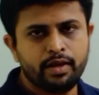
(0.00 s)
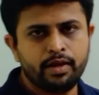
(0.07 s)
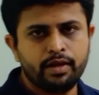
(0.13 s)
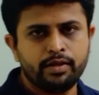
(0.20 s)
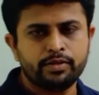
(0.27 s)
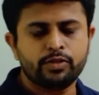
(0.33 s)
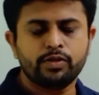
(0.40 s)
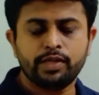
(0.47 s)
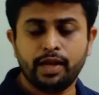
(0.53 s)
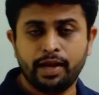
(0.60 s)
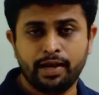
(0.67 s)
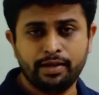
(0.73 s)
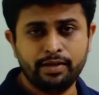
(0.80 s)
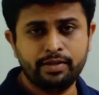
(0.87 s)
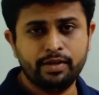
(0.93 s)
So the
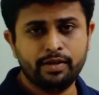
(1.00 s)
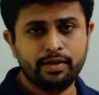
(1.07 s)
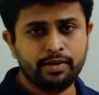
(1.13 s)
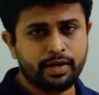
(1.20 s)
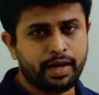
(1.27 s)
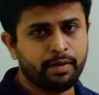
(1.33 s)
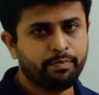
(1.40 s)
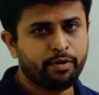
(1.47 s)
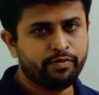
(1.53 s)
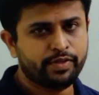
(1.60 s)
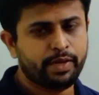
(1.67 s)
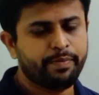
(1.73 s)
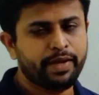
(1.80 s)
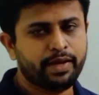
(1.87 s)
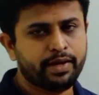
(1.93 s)
another type of
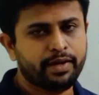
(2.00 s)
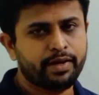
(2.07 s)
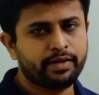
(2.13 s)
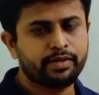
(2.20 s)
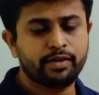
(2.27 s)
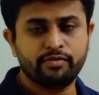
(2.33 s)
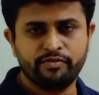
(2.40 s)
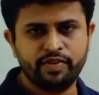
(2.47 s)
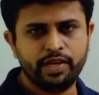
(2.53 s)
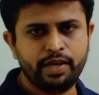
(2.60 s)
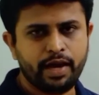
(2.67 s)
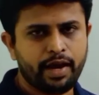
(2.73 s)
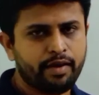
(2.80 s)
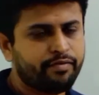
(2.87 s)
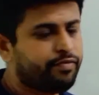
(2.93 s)
semiconductor we
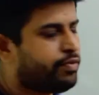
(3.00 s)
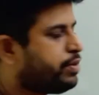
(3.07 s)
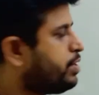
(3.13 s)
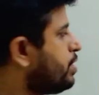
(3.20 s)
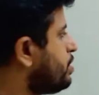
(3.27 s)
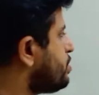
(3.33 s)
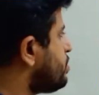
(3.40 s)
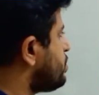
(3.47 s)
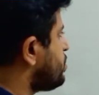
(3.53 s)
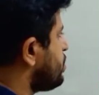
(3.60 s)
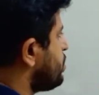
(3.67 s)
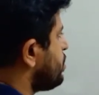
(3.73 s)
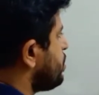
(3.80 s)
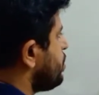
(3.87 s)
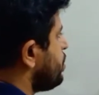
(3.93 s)
have is
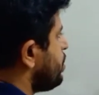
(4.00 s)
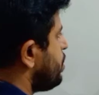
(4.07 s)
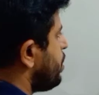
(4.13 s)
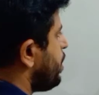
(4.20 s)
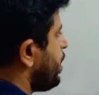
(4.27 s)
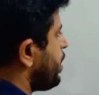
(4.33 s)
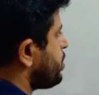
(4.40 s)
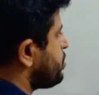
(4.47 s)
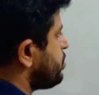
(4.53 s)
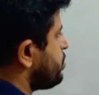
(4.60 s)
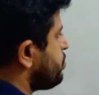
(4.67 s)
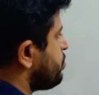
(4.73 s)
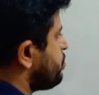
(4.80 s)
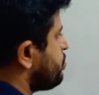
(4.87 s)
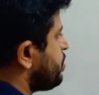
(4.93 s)

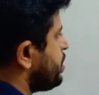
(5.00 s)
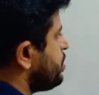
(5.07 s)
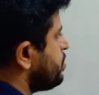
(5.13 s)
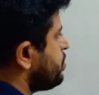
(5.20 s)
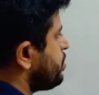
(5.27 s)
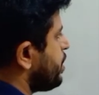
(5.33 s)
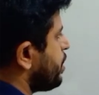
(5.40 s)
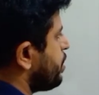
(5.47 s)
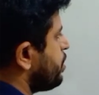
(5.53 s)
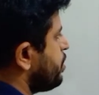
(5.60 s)
extrinsic.